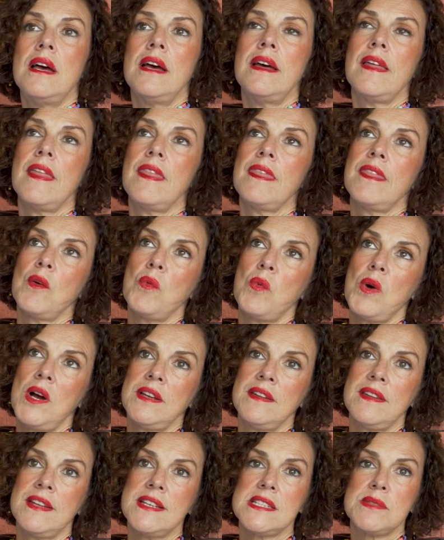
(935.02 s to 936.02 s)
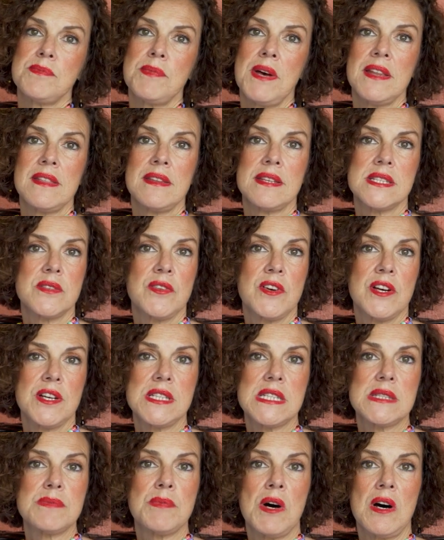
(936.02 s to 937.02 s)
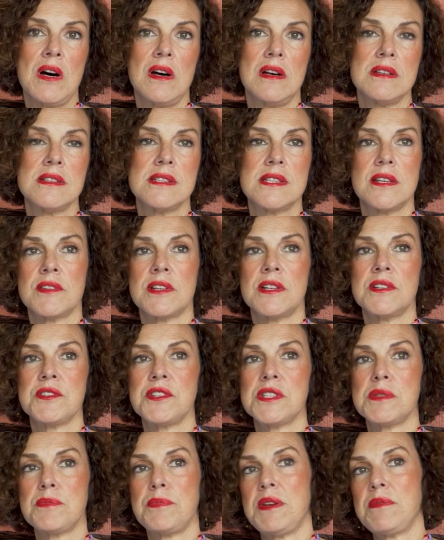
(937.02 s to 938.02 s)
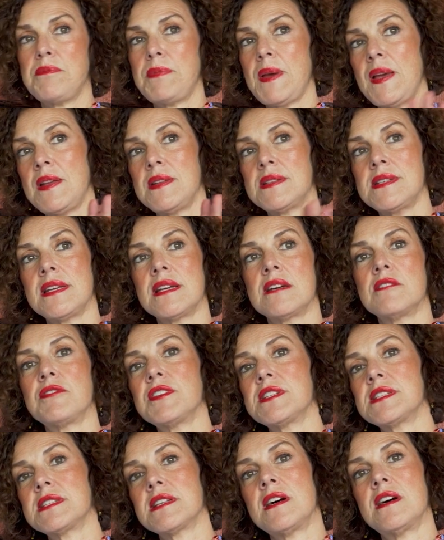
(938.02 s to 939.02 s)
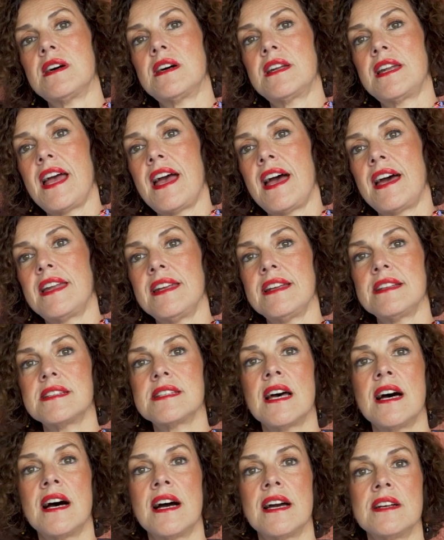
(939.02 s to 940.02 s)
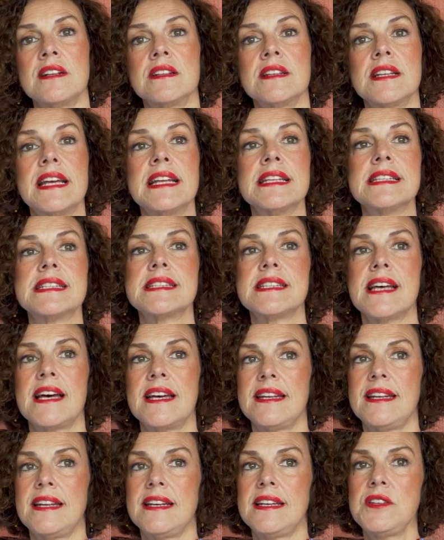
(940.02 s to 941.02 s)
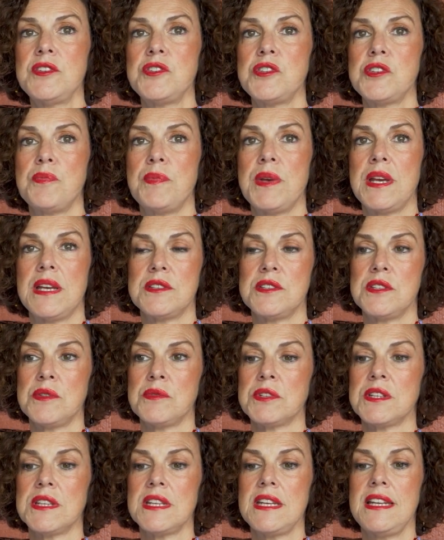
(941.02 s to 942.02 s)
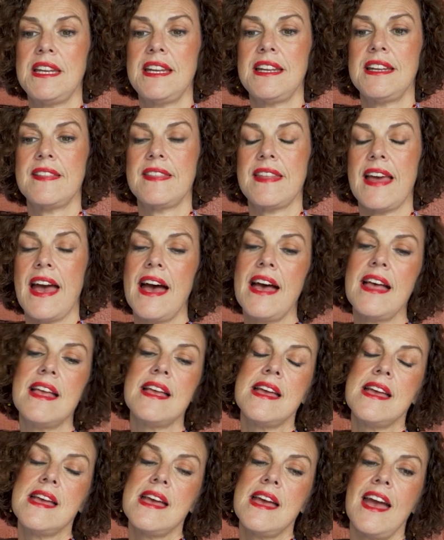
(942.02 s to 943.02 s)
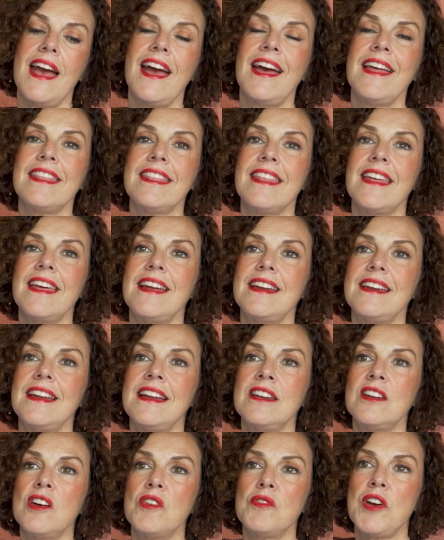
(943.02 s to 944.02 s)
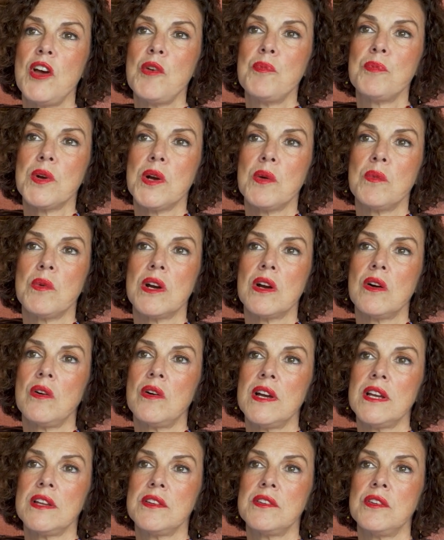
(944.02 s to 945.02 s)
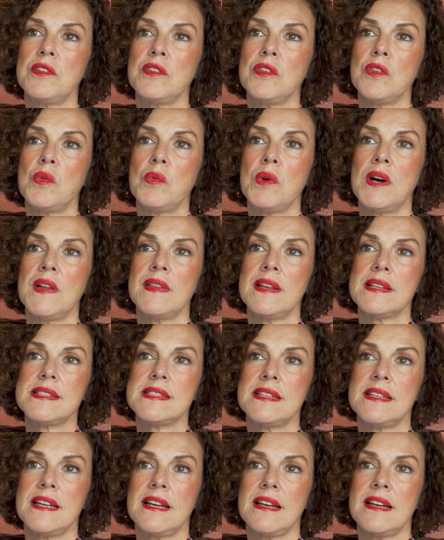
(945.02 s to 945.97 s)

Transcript: the one this month is very small, so it'll just be painting a facade, adding tile and signage because you really needed that. And then in November, we're going to do one that's in a